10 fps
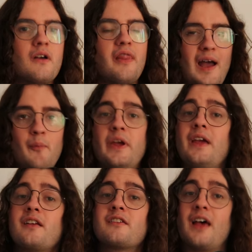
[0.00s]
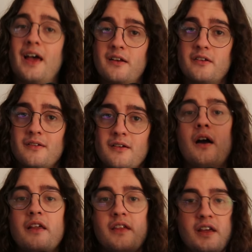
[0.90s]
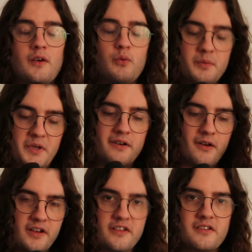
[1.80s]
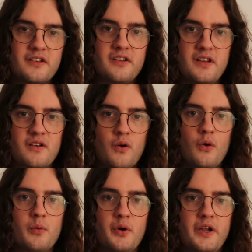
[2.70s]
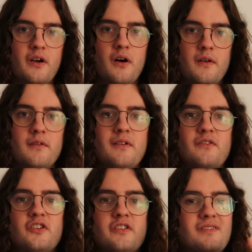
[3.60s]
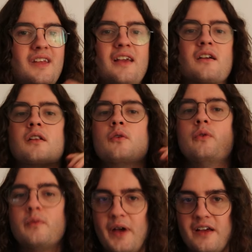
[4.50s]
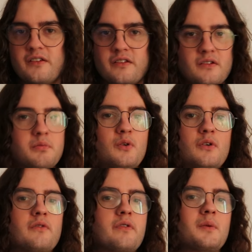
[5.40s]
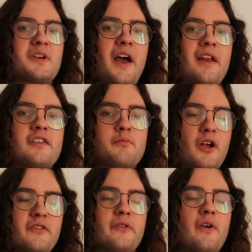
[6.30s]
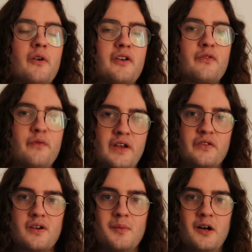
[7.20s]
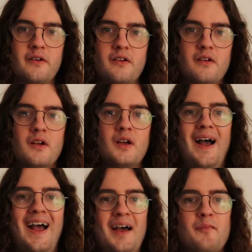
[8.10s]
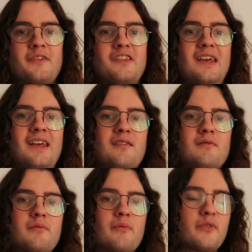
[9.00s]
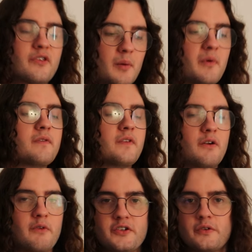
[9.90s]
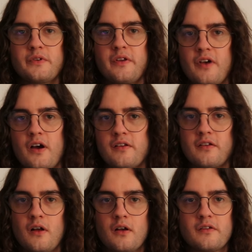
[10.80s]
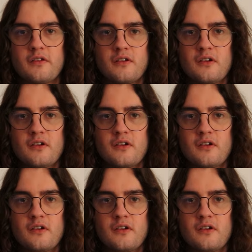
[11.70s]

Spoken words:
That being said, I think it would have been nice to see the core precon just include better support for the mechanics present on its face commander, perhaps in some of the original design slots.